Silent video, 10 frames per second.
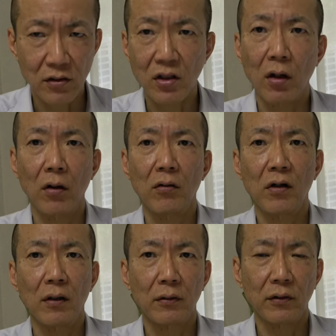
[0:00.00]
So
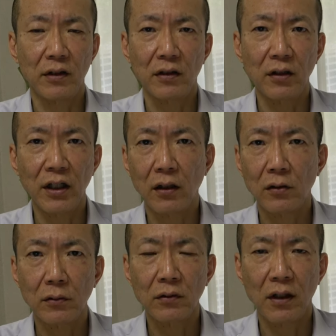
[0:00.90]

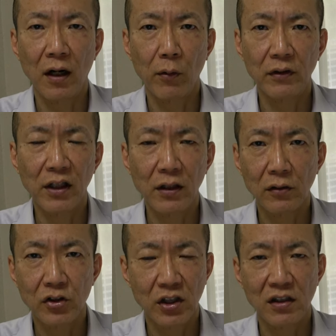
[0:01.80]
our
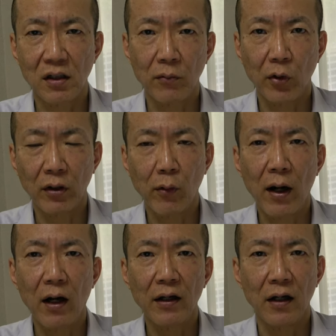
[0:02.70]
legal system
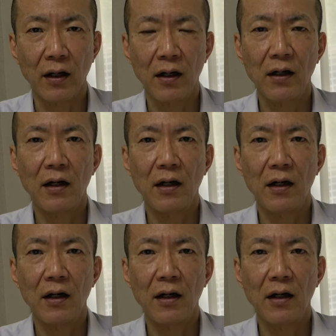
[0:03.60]
require